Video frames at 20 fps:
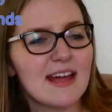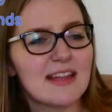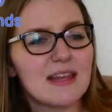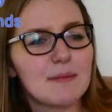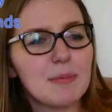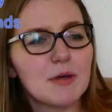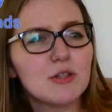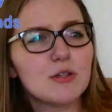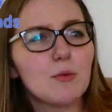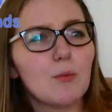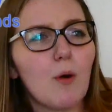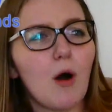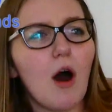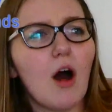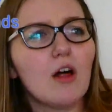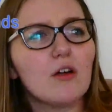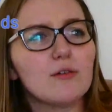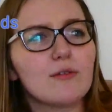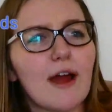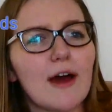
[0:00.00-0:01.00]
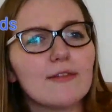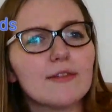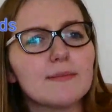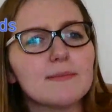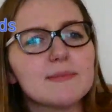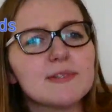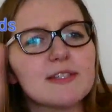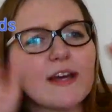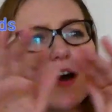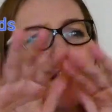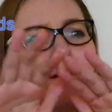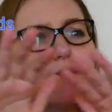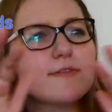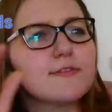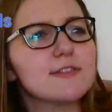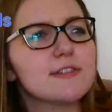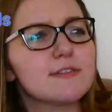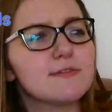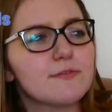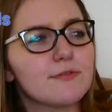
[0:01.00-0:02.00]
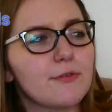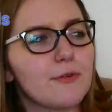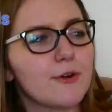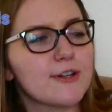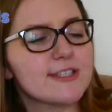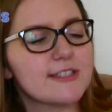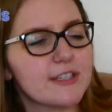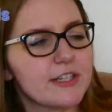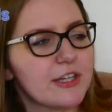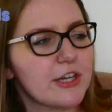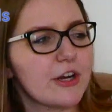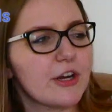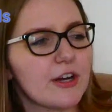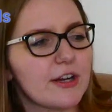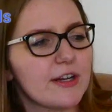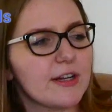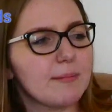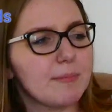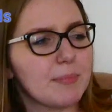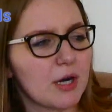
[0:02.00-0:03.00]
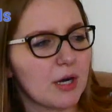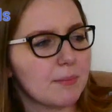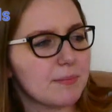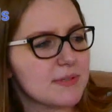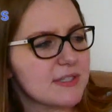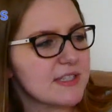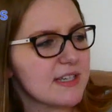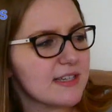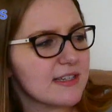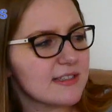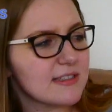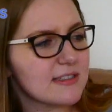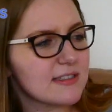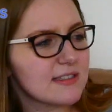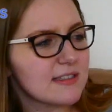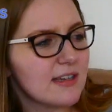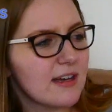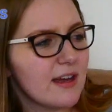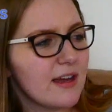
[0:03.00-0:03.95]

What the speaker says: They build a wall around themselves for security purposes,